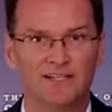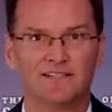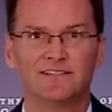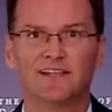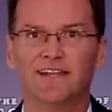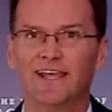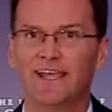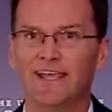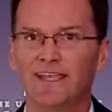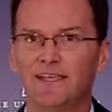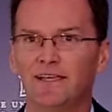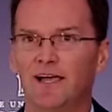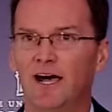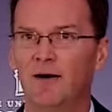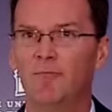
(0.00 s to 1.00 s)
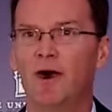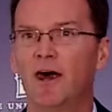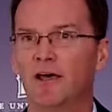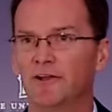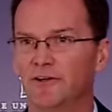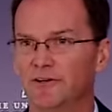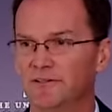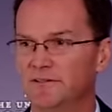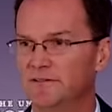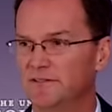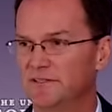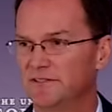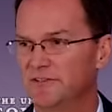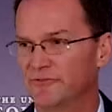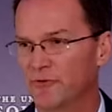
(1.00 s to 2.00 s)
Today, I'm honored
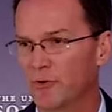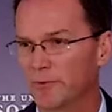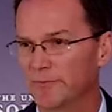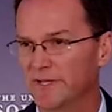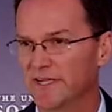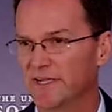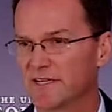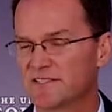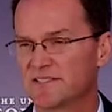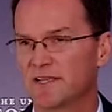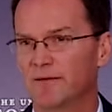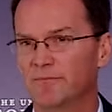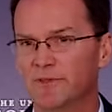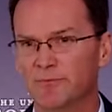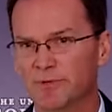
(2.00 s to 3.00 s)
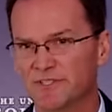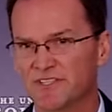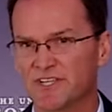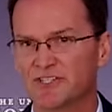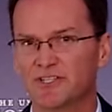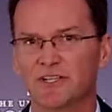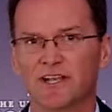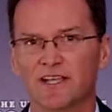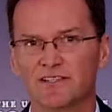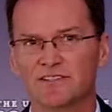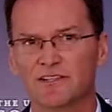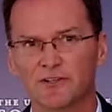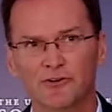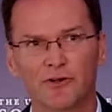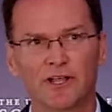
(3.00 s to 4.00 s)
to formally accept the position as
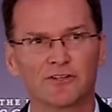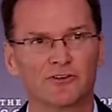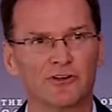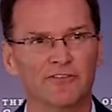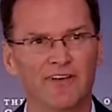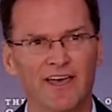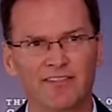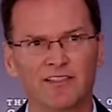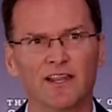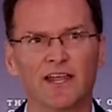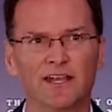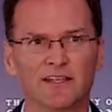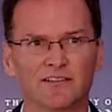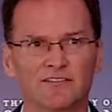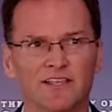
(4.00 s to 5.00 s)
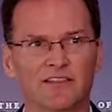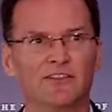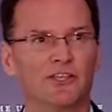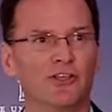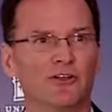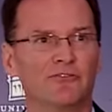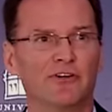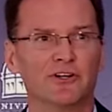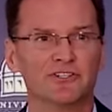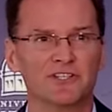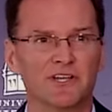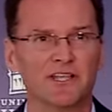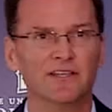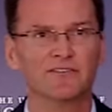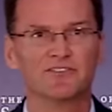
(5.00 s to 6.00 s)
the Director of Athletics at the
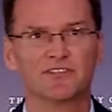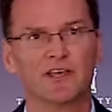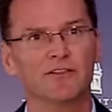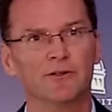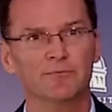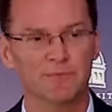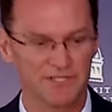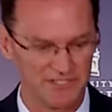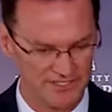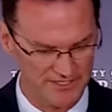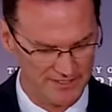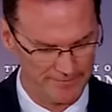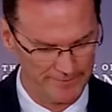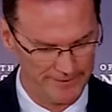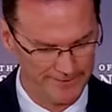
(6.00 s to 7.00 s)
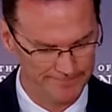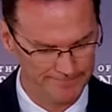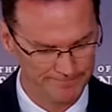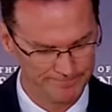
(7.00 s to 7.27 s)
University of Southern Mississippi.